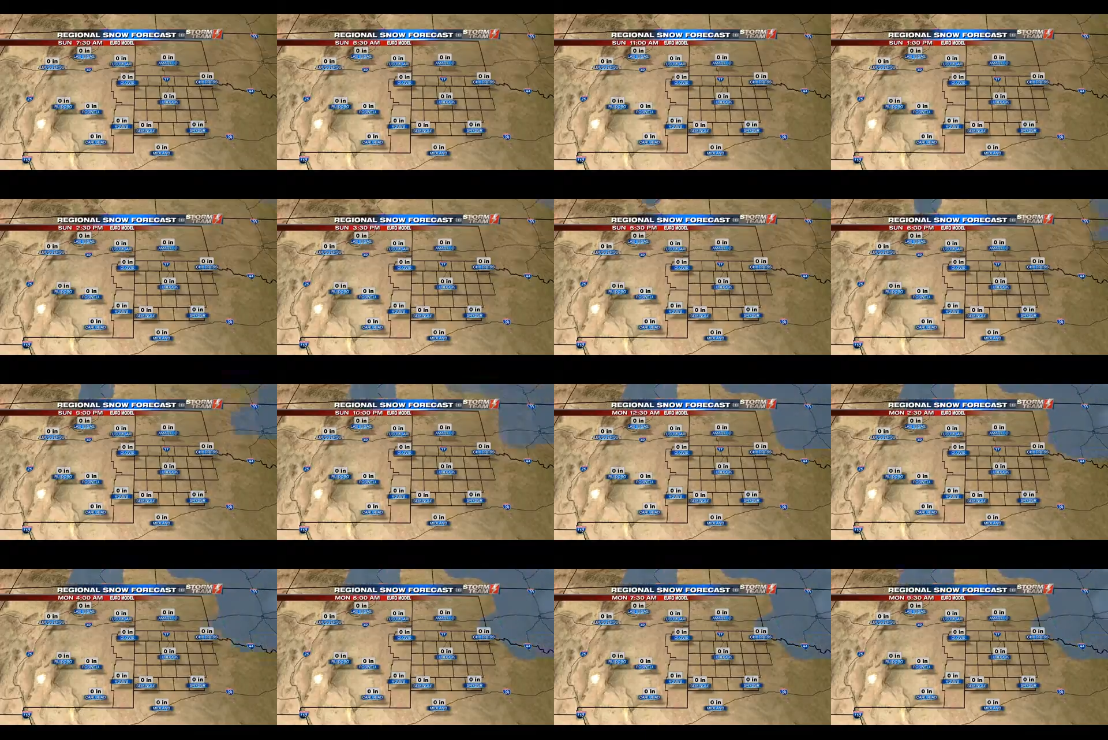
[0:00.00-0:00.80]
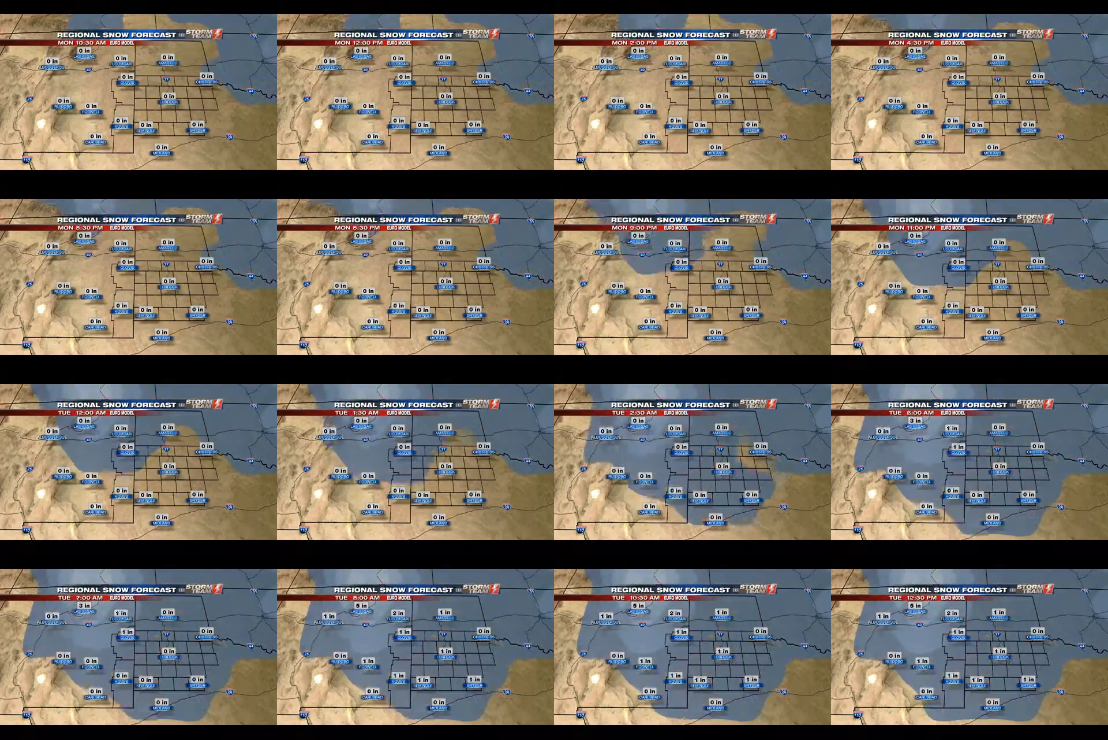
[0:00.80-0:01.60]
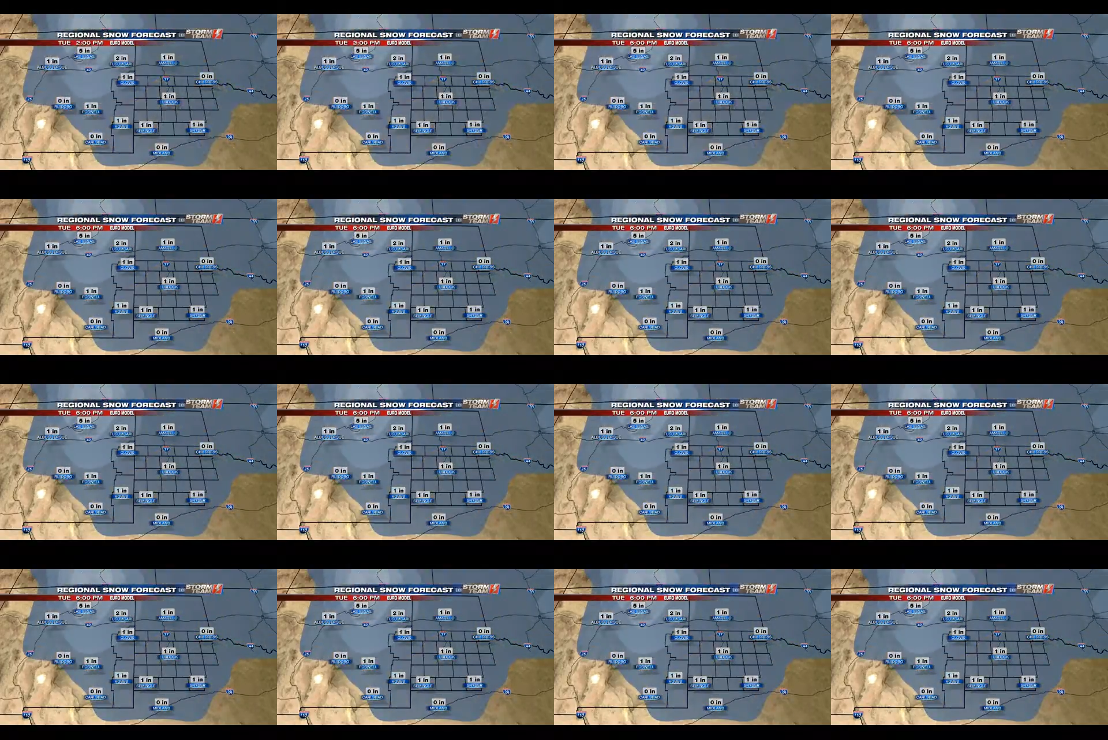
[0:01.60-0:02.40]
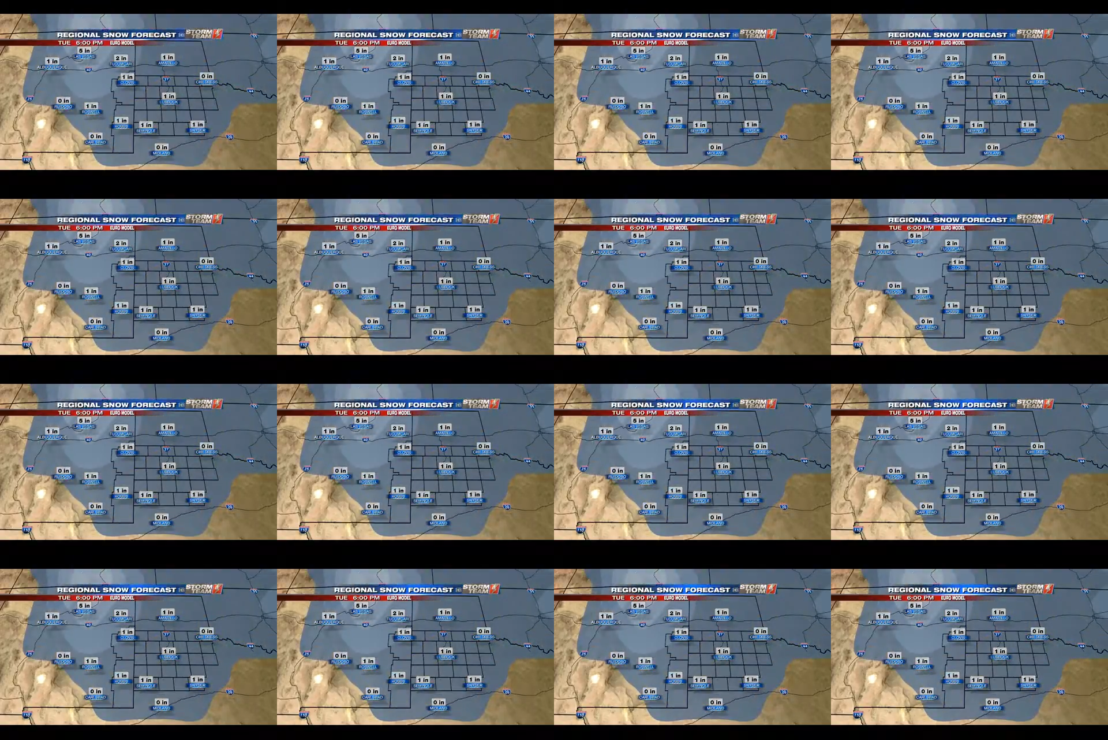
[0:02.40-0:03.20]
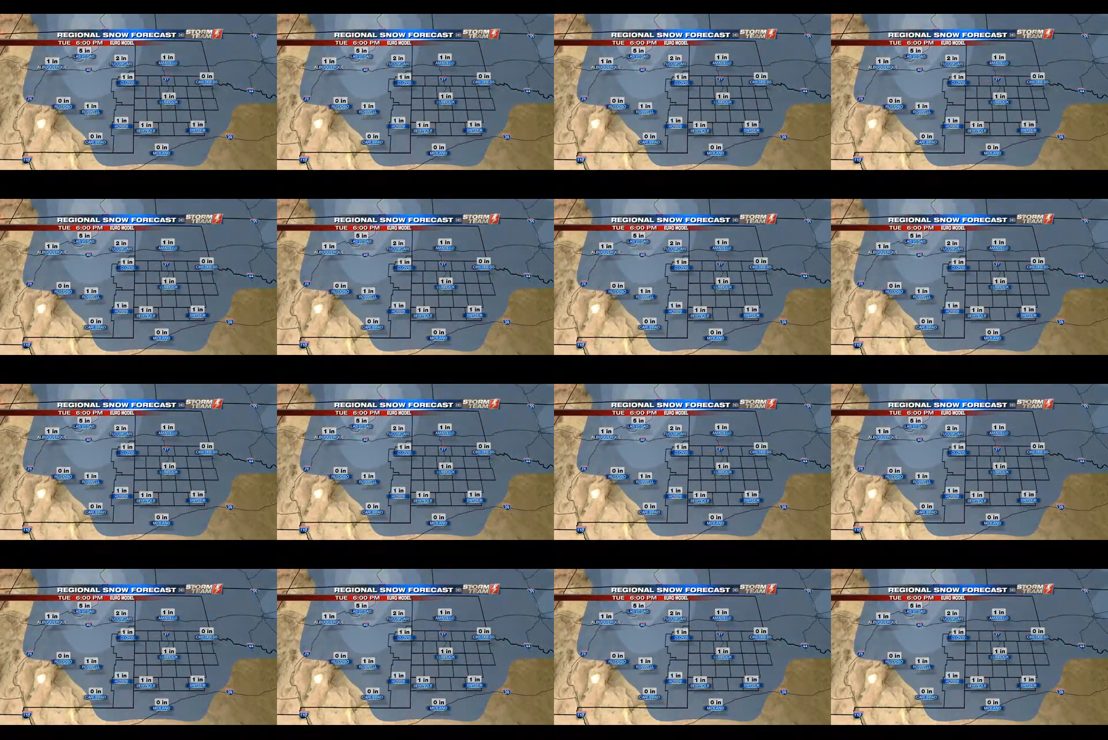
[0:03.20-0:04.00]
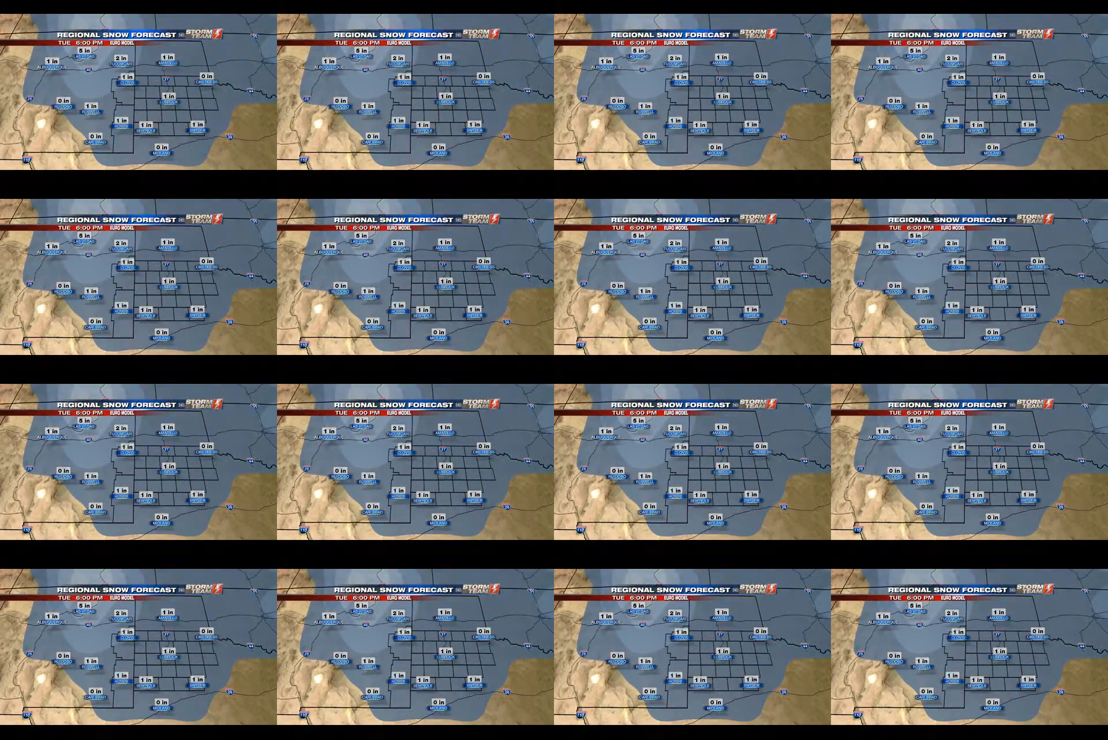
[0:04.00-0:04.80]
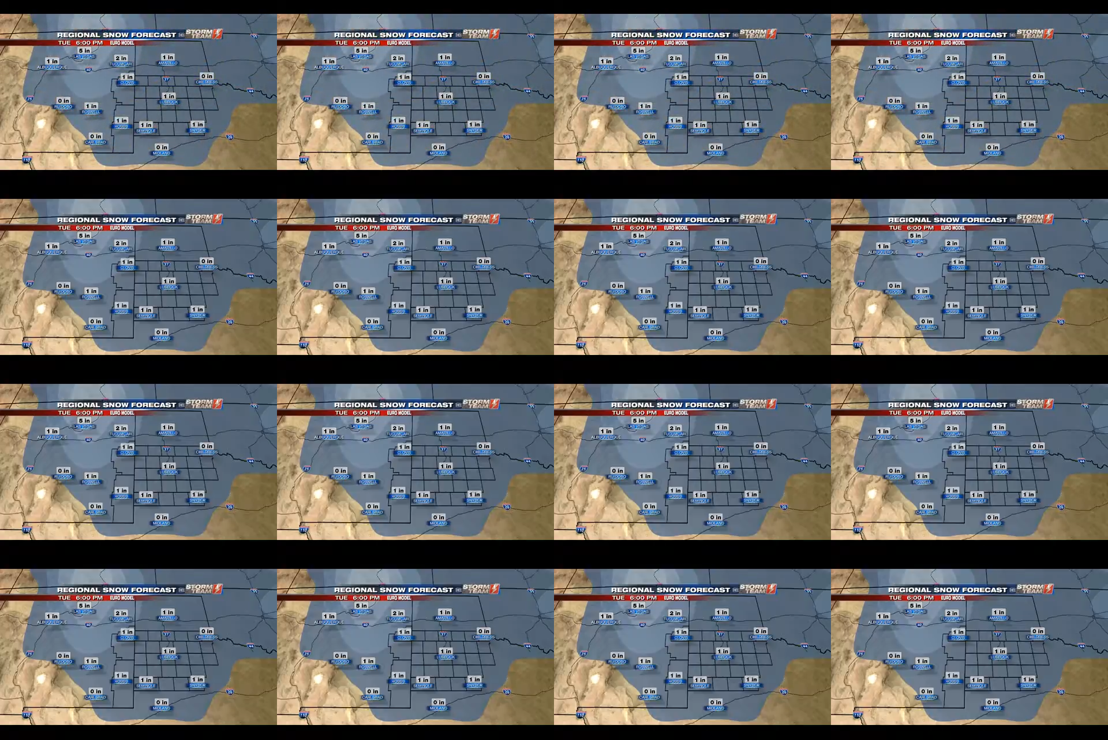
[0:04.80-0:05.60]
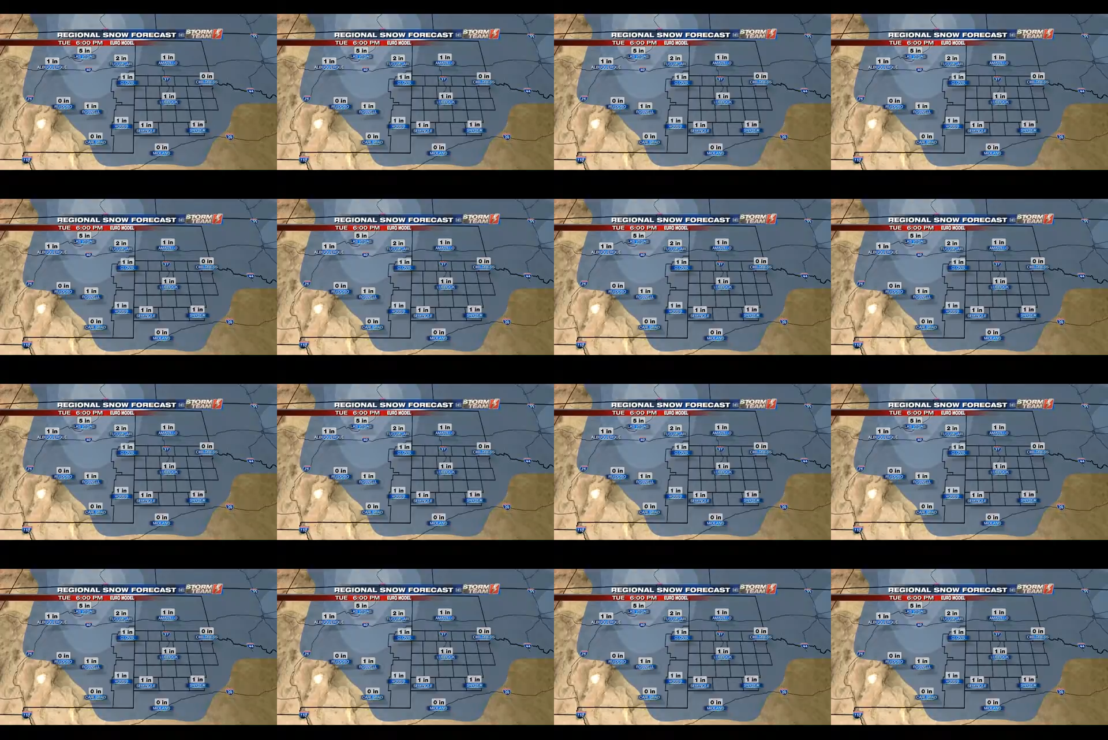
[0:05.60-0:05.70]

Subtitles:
No face is visible, so there are no lips to read.